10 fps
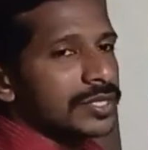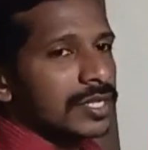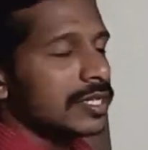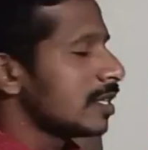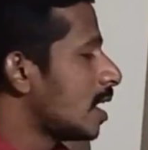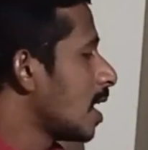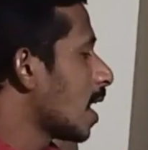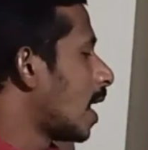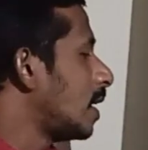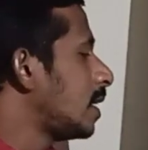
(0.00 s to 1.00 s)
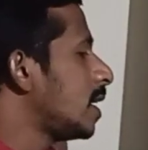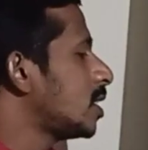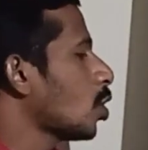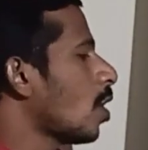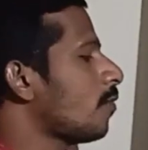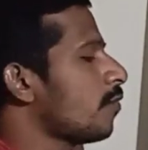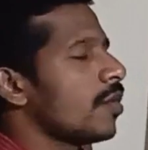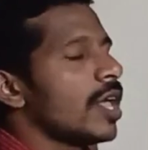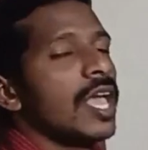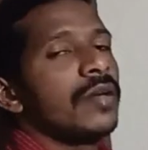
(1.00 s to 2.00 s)
question, contents
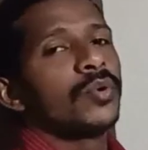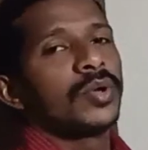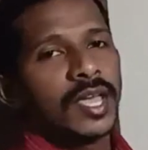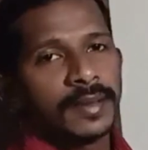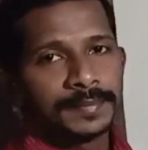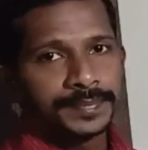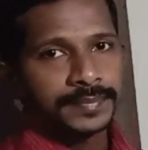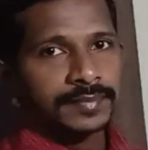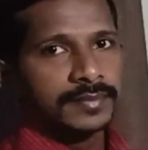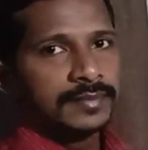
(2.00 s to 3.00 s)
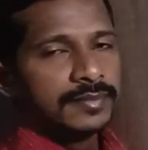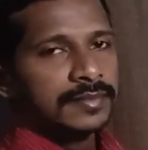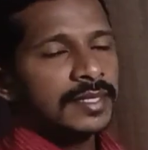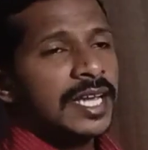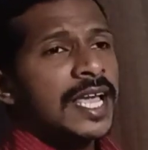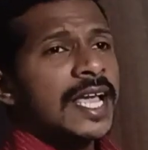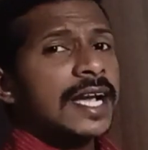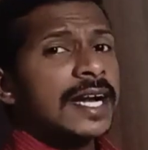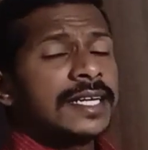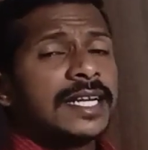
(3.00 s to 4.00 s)
of AOA.
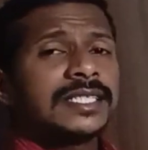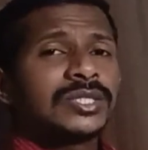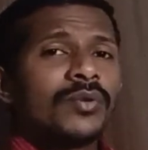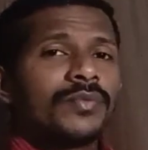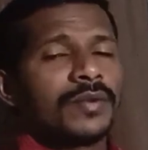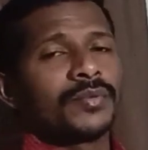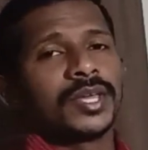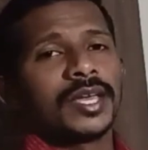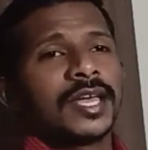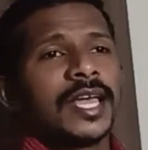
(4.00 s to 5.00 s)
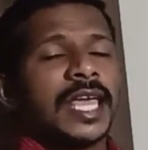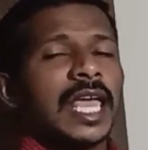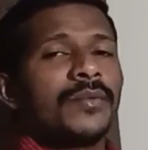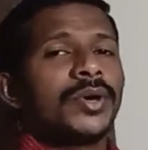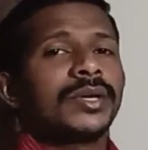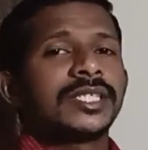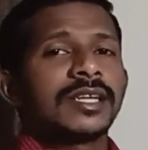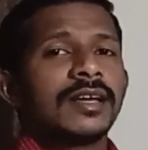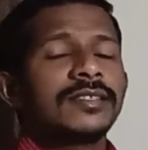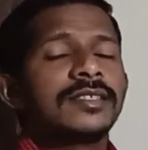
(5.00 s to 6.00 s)
Contents of AOA. AOA
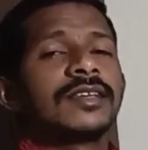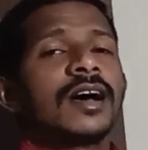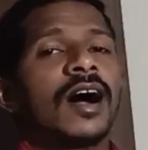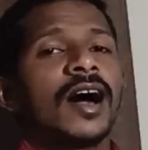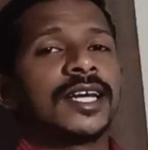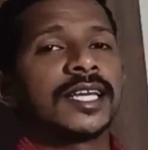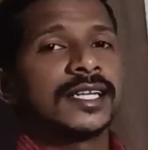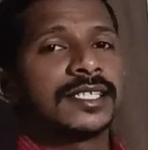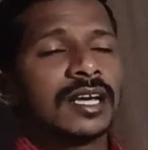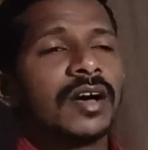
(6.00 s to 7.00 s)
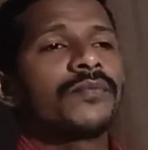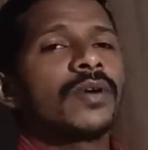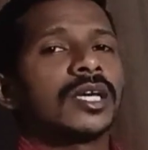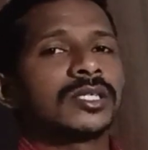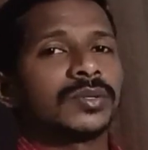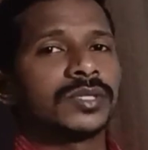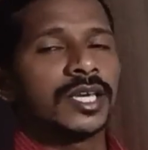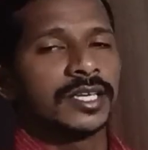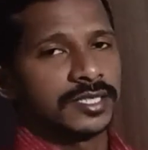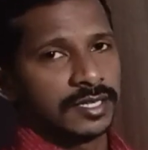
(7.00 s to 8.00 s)
stands Articles of
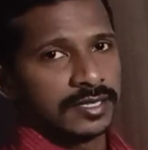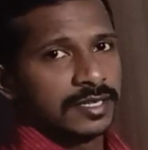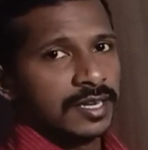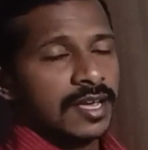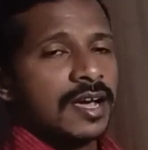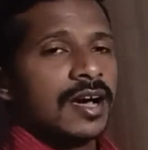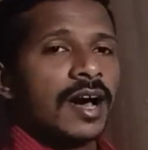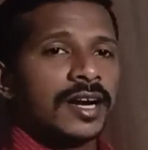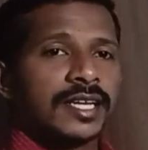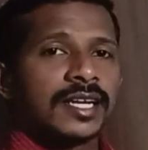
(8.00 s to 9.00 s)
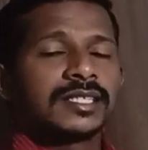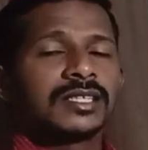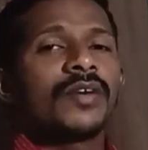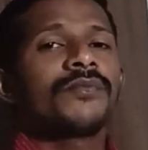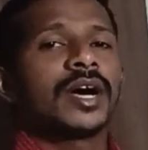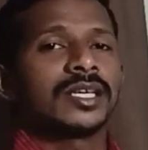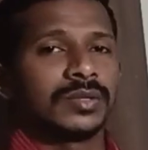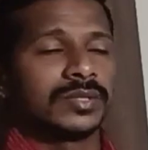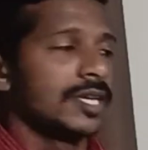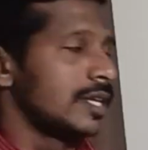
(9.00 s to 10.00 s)
Association. Articles of
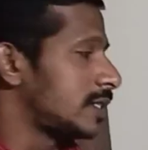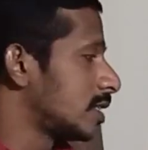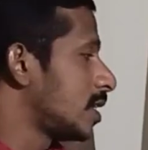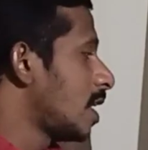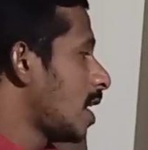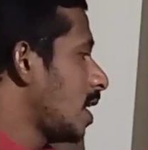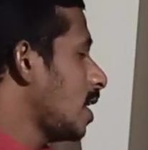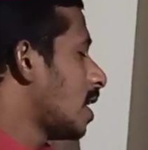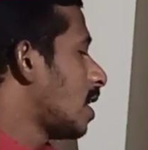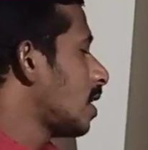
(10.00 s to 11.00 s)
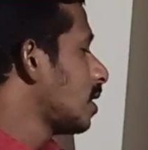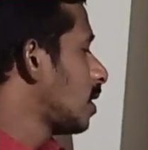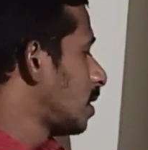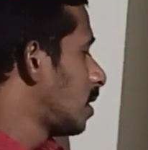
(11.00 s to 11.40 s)
Association. Here,